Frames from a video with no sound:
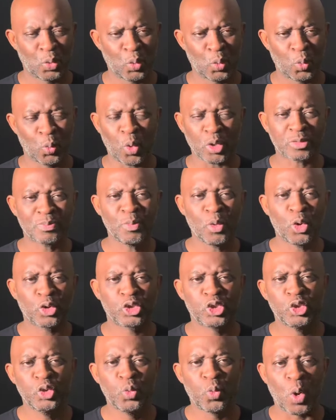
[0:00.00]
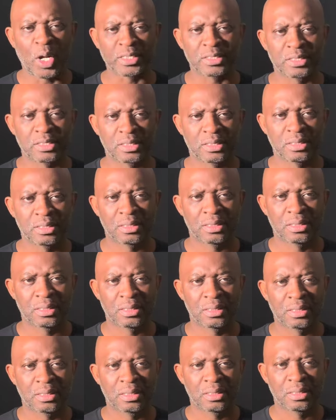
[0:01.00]
What more do you want?
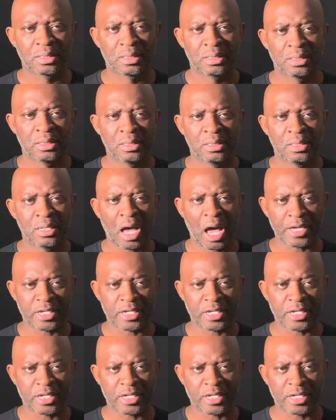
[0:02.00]
I